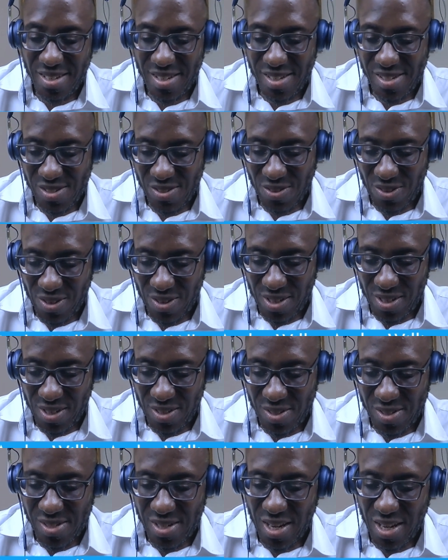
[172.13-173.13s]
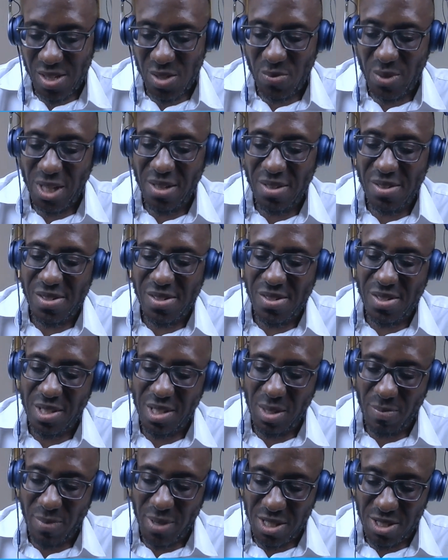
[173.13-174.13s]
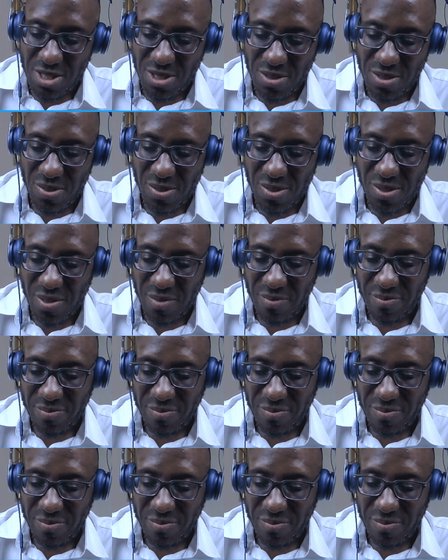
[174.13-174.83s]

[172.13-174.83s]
disorders, as well as sleep issues.